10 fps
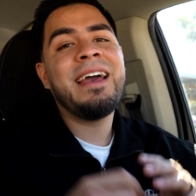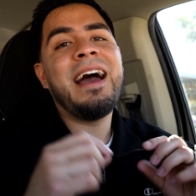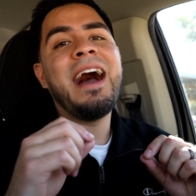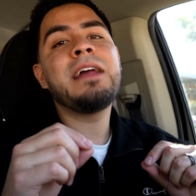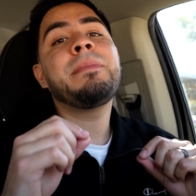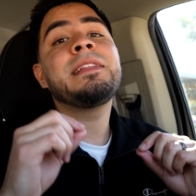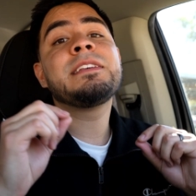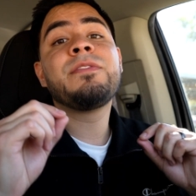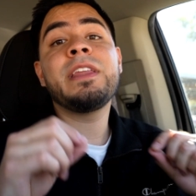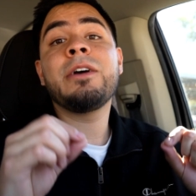I made
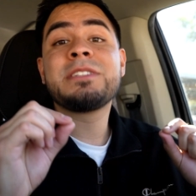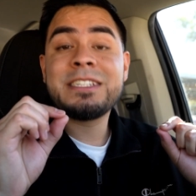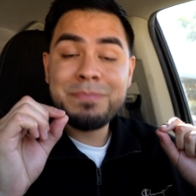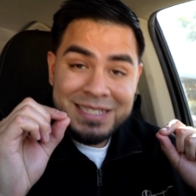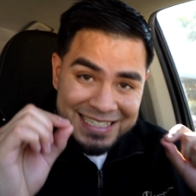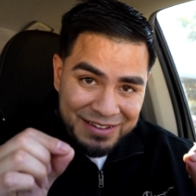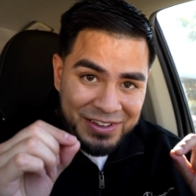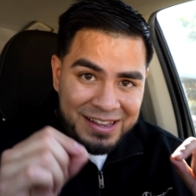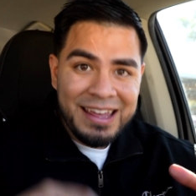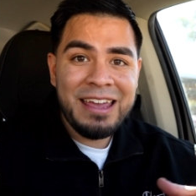this video
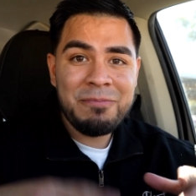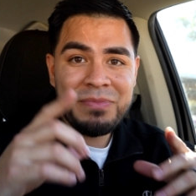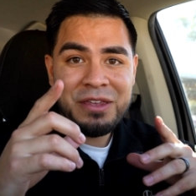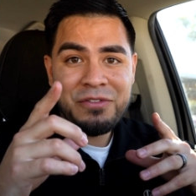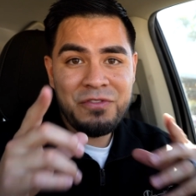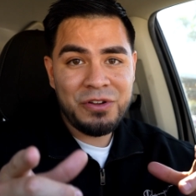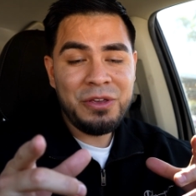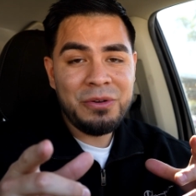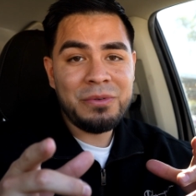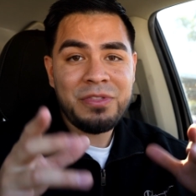specifically for
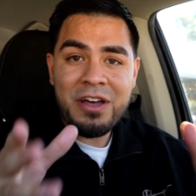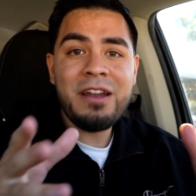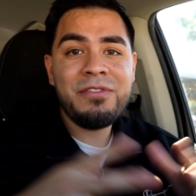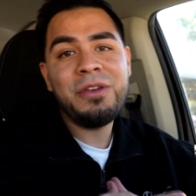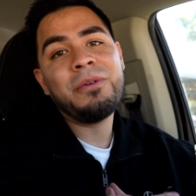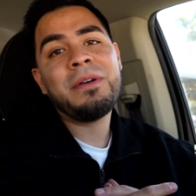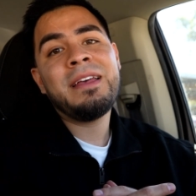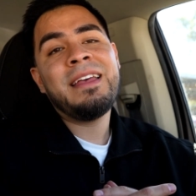you, thought of you.